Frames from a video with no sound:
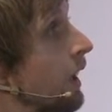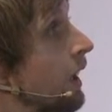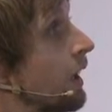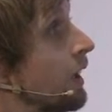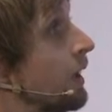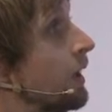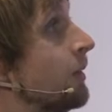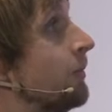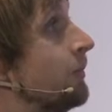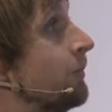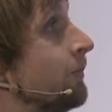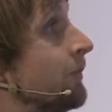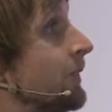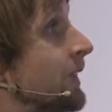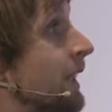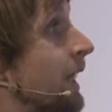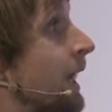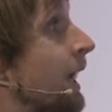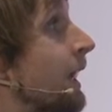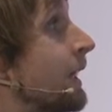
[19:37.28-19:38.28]
Um,
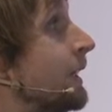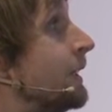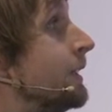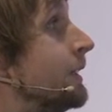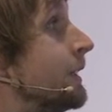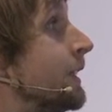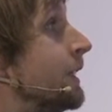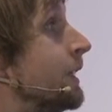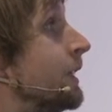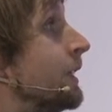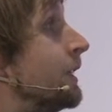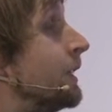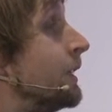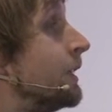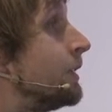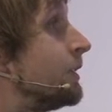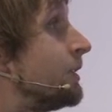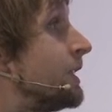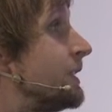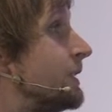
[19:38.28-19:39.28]
yeah, and uh,
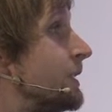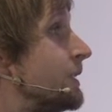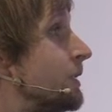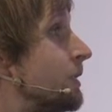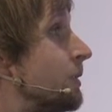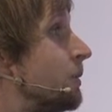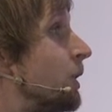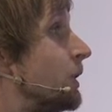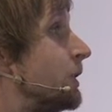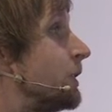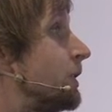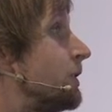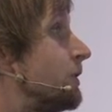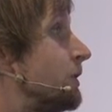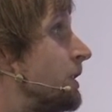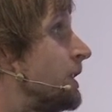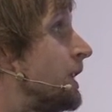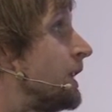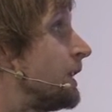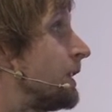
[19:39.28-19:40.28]
Greece is the one
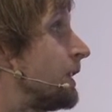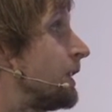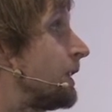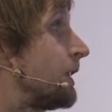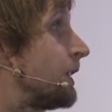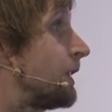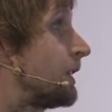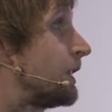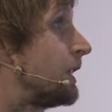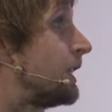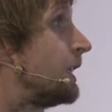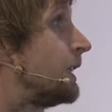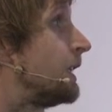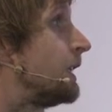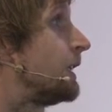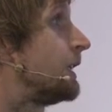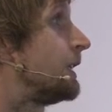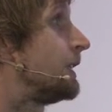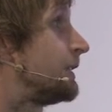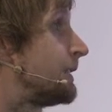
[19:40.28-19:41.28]
country that
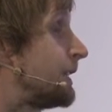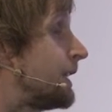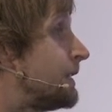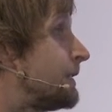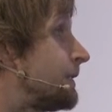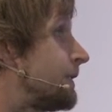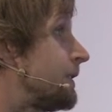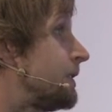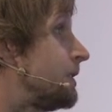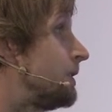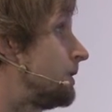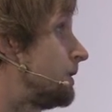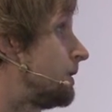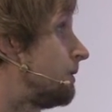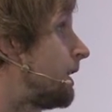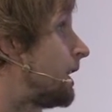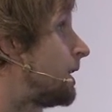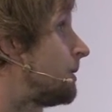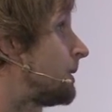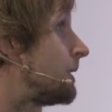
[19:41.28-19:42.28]
clearly states that
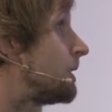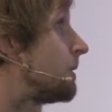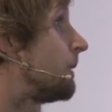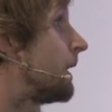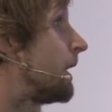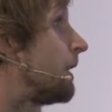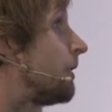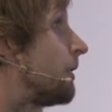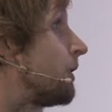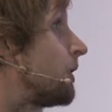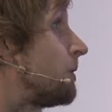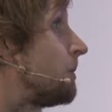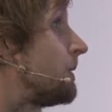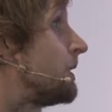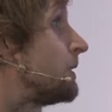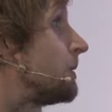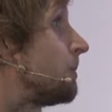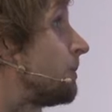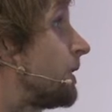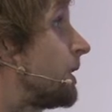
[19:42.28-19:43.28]
developing the bioeconomy
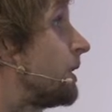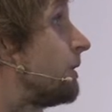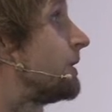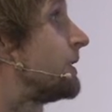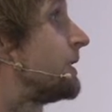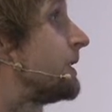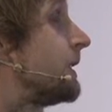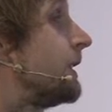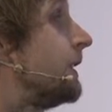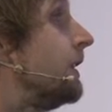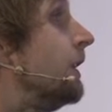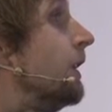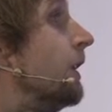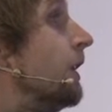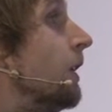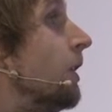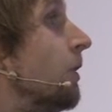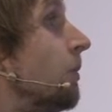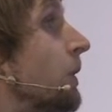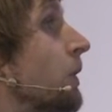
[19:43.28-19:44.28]
is a priority,
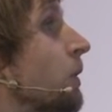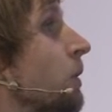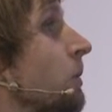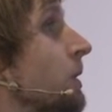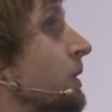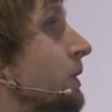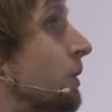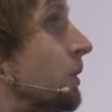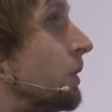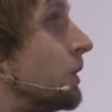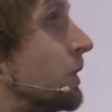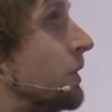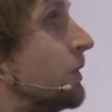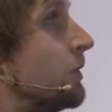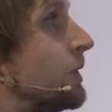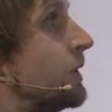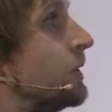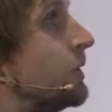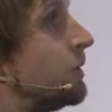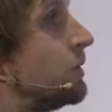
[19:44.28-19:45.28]
but almost all
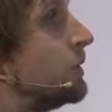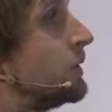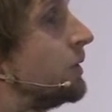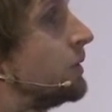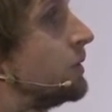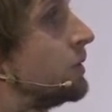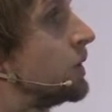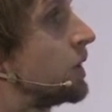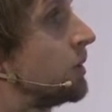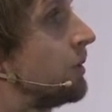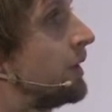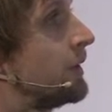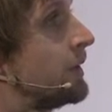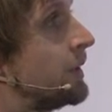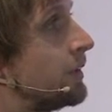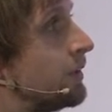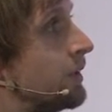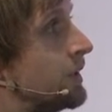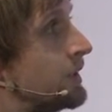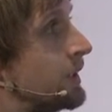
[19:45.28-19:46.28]
countries also talk about the
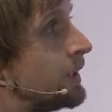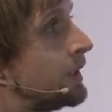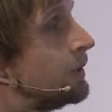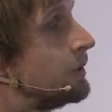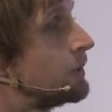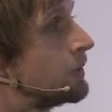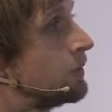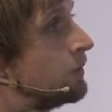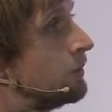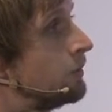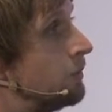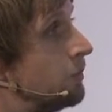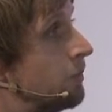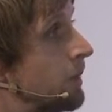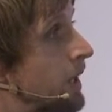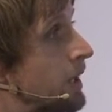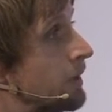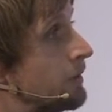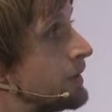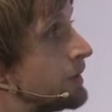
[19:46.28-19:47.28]
increasing use of
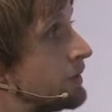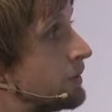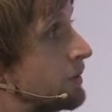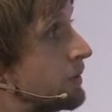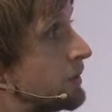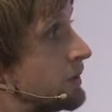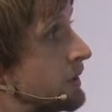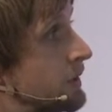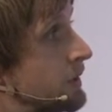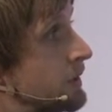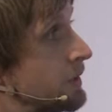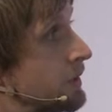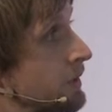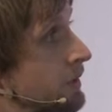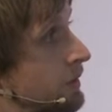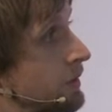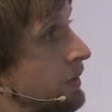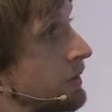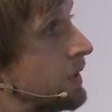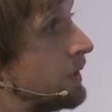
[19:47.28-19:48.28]
bioresources
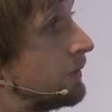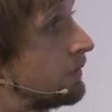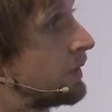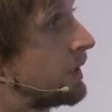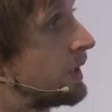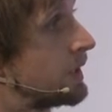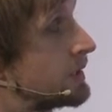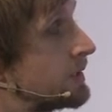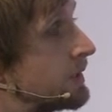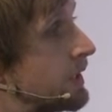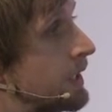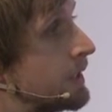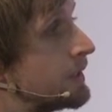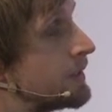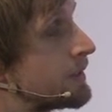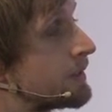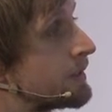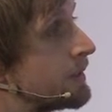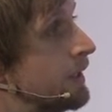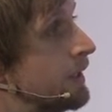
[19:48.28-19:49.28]
to different
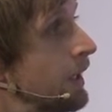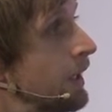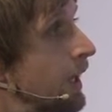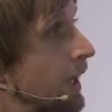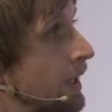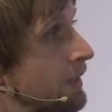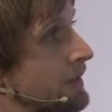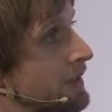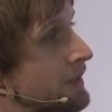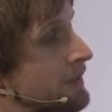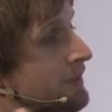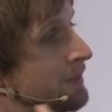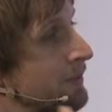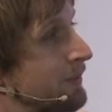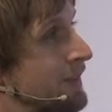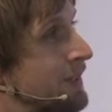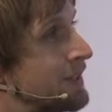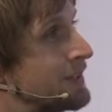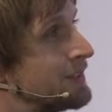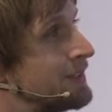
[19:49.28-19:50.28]
extents. And this is
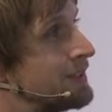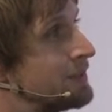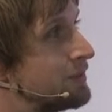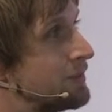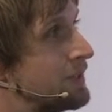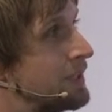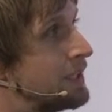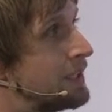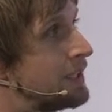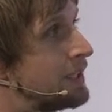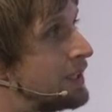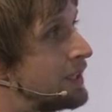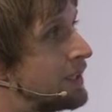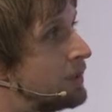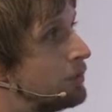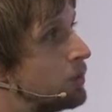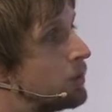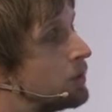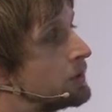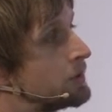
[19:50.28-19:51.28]
something else that's really
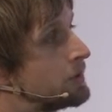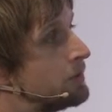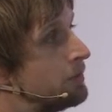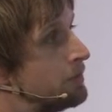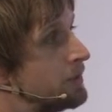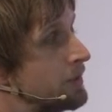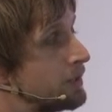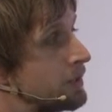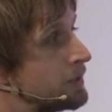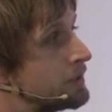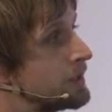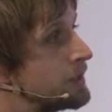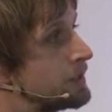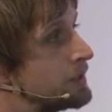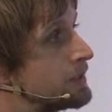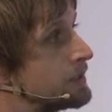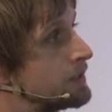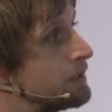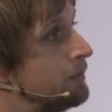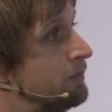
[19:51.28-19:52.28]
important because
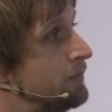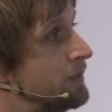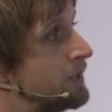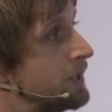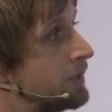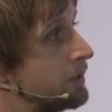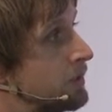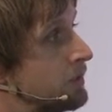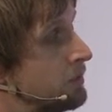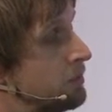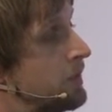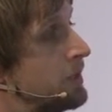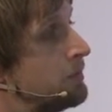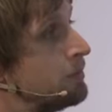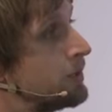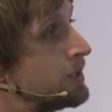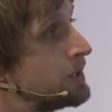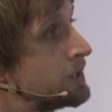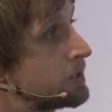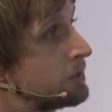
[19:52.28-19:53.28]
it's something that could, in
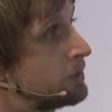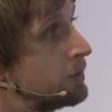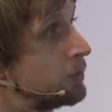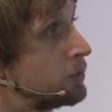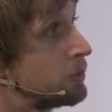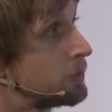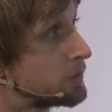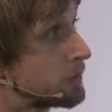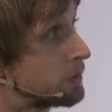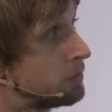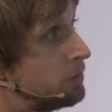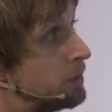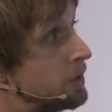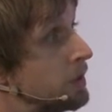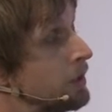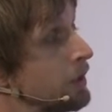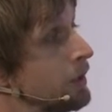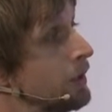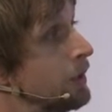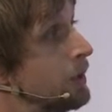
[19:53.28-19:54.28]
principle, also
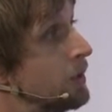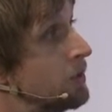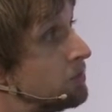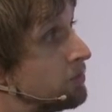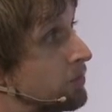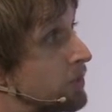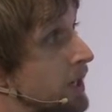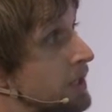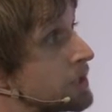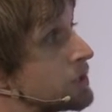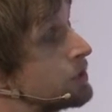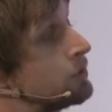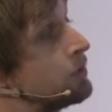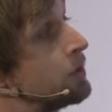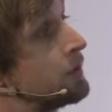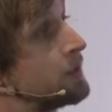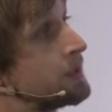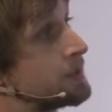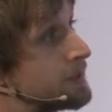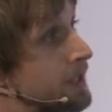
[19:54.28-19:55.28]
put pressure
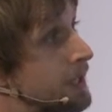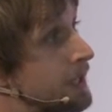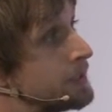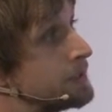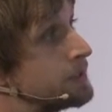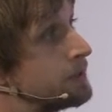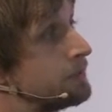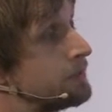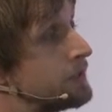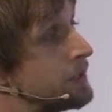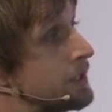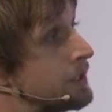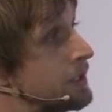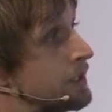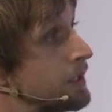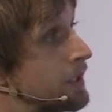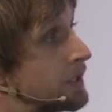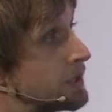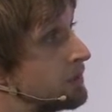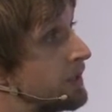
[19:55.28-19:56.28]
on the size of the
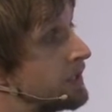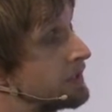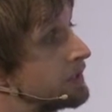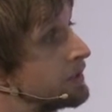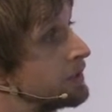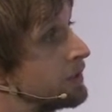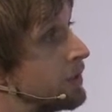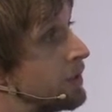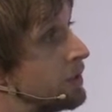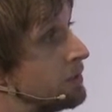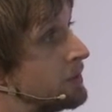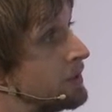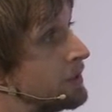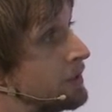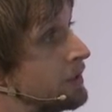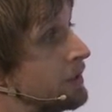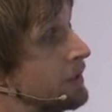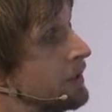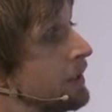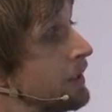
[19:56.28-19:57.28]
expected
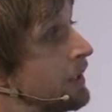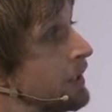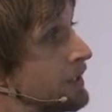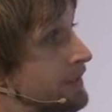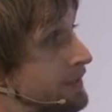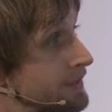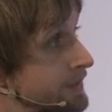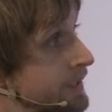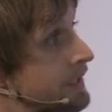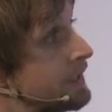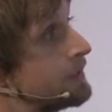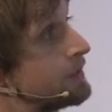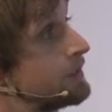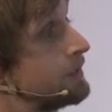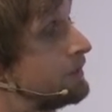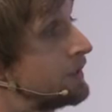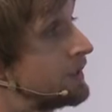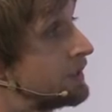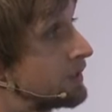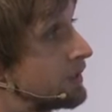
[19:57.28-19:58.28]
carbon sinks
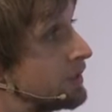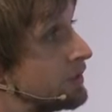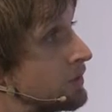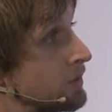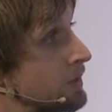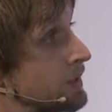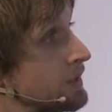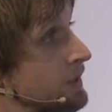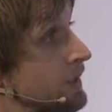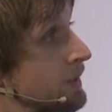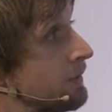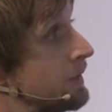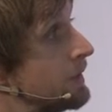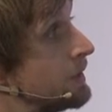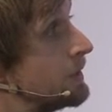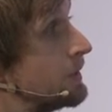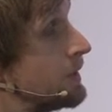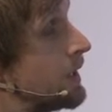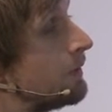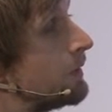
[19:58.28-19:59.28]
of these countries if
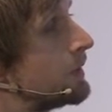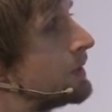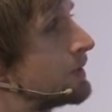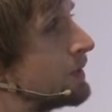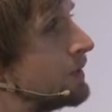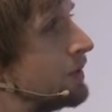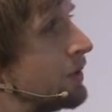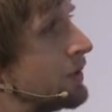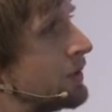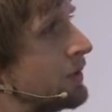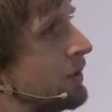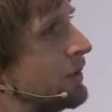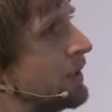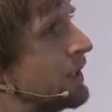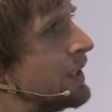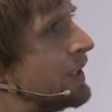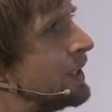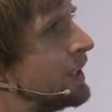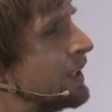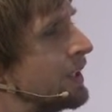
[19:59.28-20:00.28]
it's if it's not done
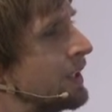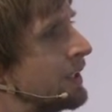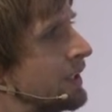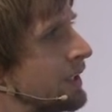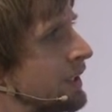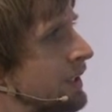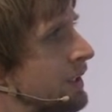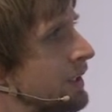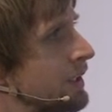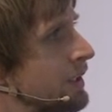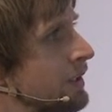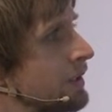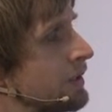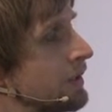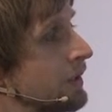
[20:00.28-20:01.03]
in a in a